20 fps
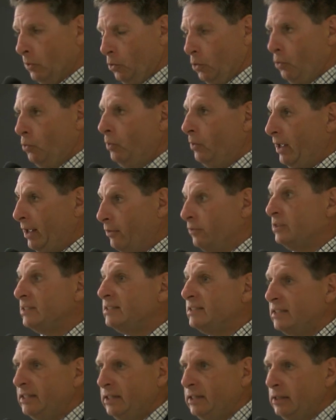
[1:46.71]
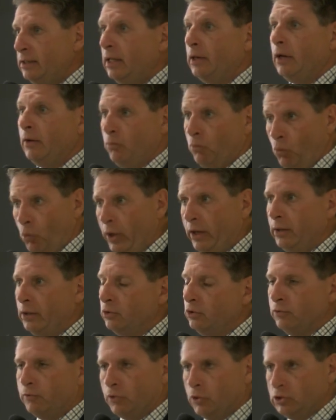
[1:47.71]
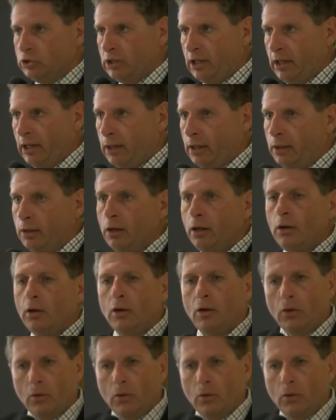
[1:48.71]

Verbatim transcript: who have seen and have witnessed firsthand